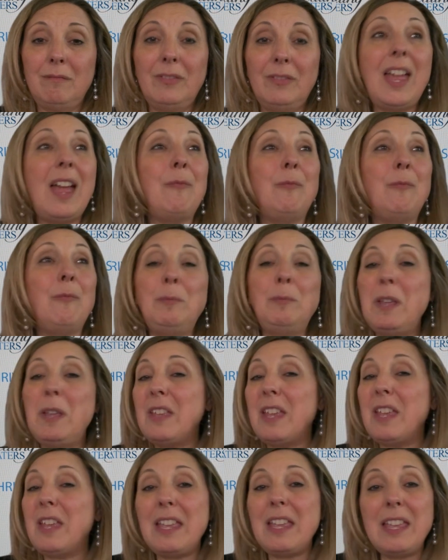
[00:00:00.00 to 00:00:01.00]
That would be
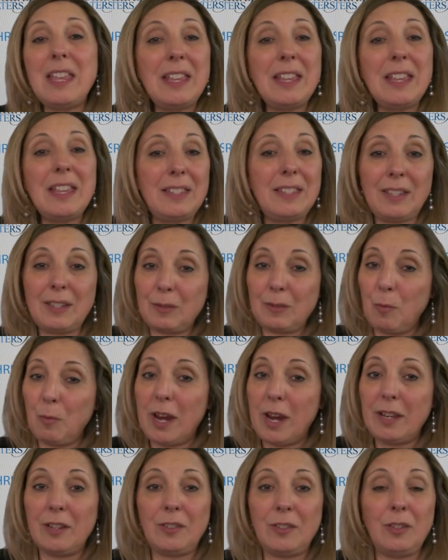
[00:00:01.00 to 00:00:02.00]
the easiest
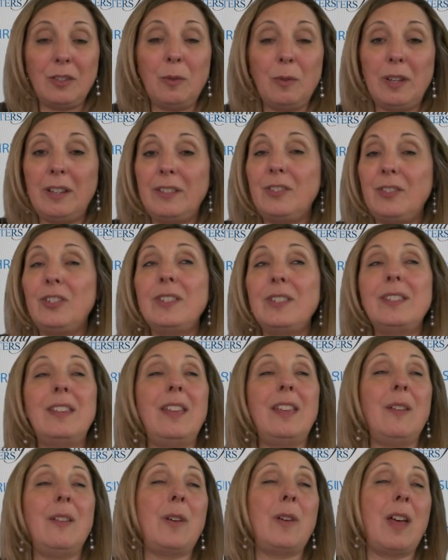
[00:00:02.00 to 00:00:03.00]
way to do it, is just
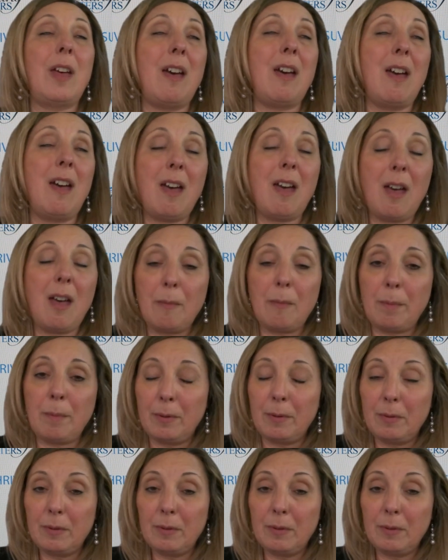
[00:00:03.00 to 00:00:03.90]
give up.